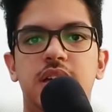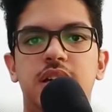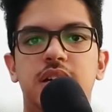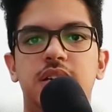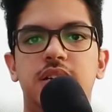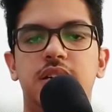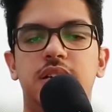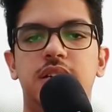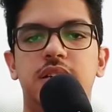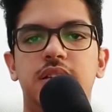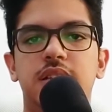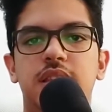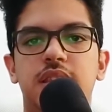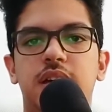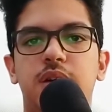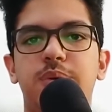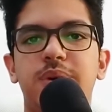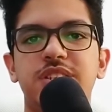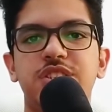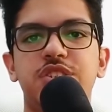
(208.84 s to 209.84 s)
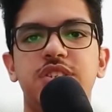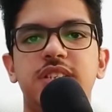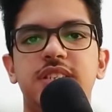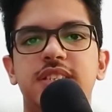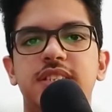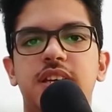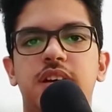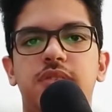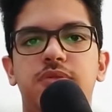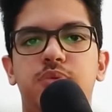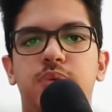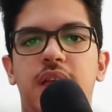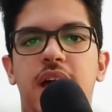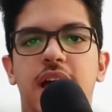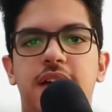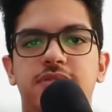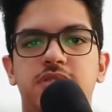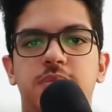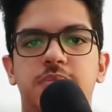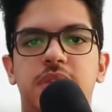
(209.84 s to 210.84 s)
the question itself will
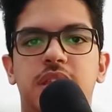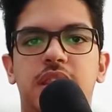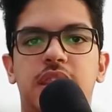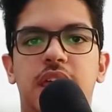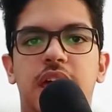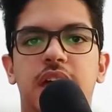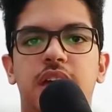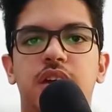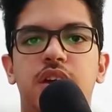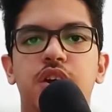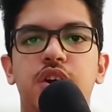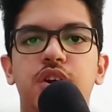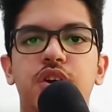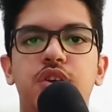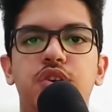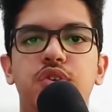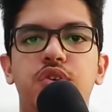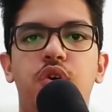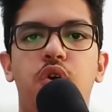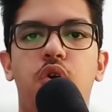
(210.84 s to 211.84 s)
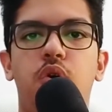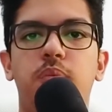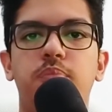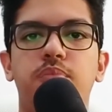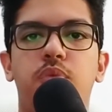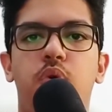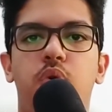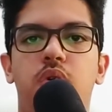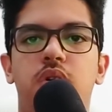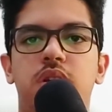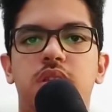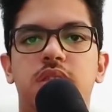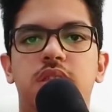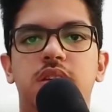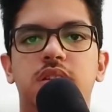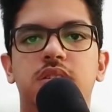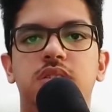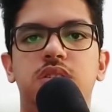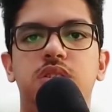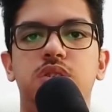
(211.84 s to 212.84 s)
have something like no more
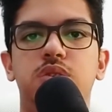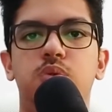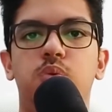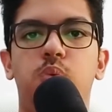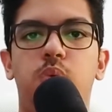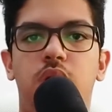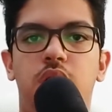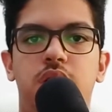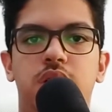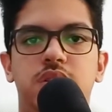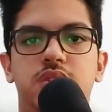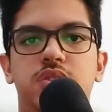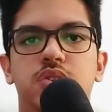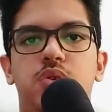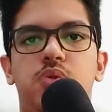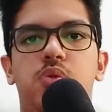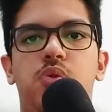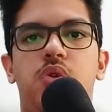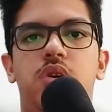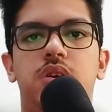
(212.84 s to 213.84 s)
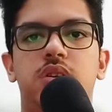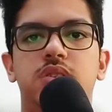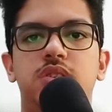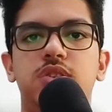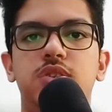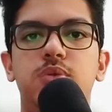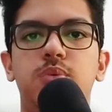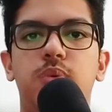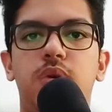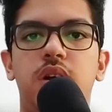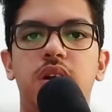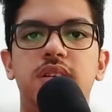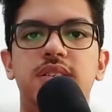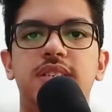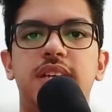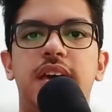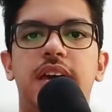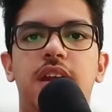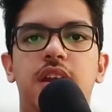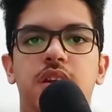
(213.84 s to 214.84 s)
than 2 words or 2 words
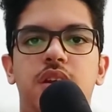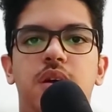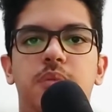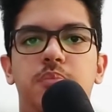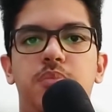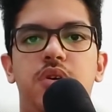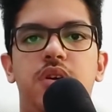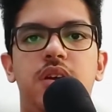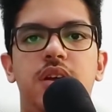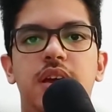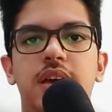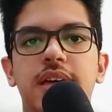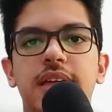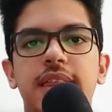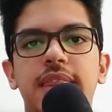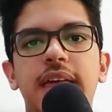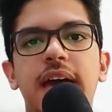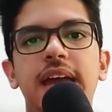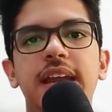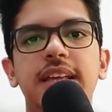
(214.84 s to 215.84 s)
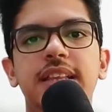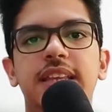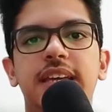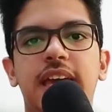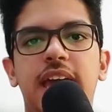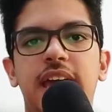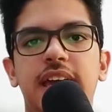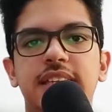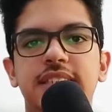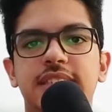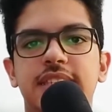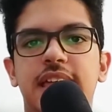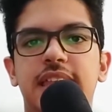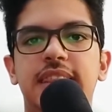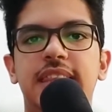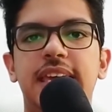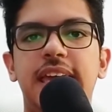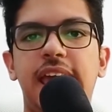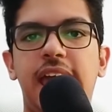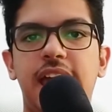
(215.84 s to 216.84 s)
and a number. That indicates that
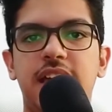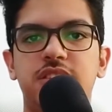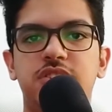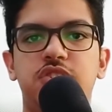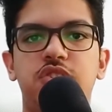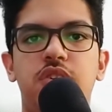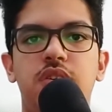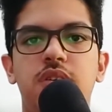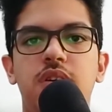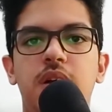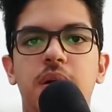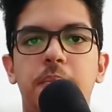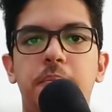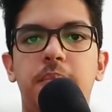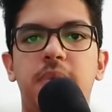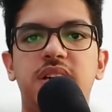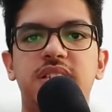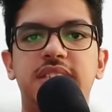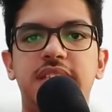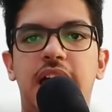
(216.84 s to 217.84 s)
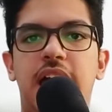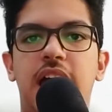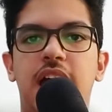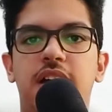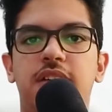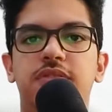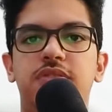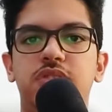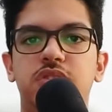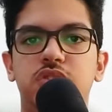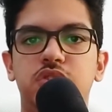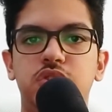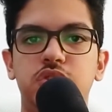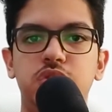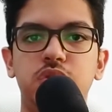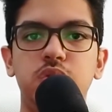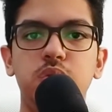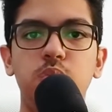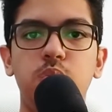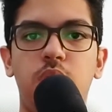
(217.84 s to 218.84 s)
the answer must have
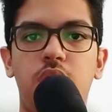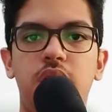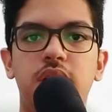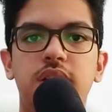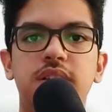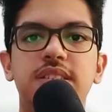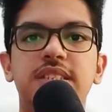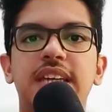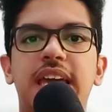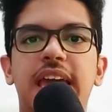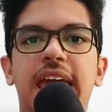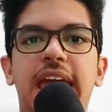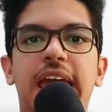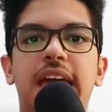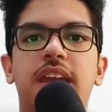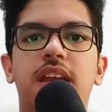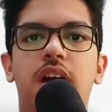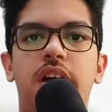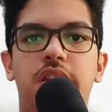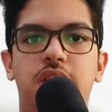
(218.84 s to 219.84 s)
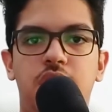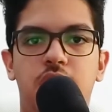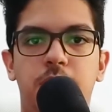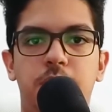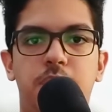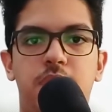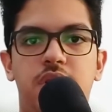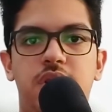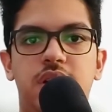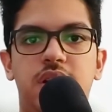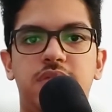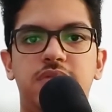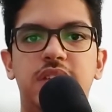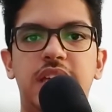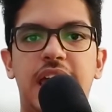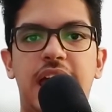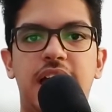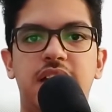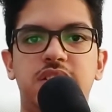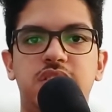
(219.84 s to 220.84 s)
2 words and a number. If the
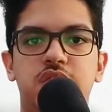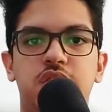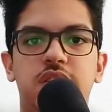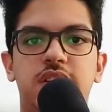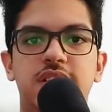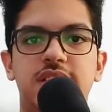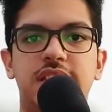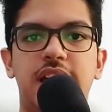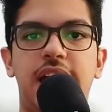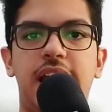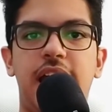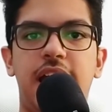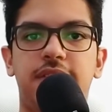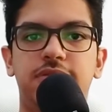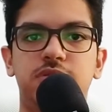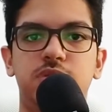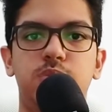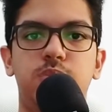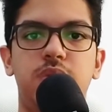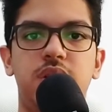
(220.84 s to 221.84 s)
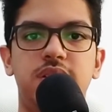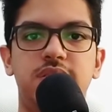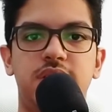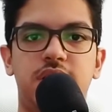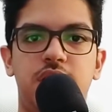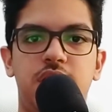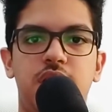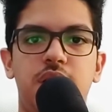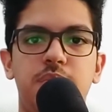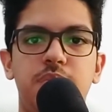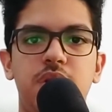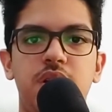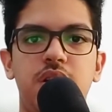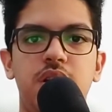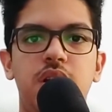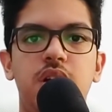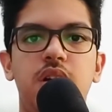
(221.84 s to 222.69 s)
answer does not have 2 words and a number,